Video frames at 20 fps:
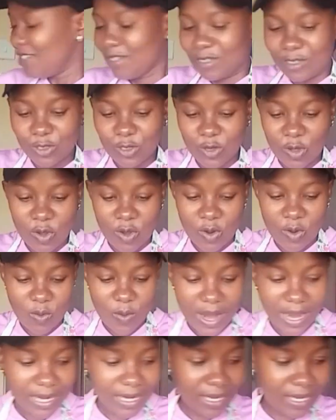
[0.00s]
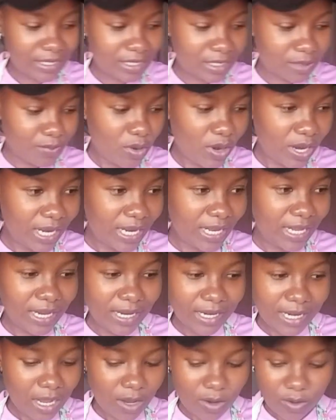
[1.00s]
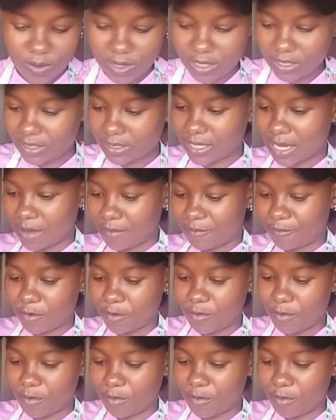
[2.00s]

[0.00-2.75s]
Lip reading: So while it's boiling now, it's time for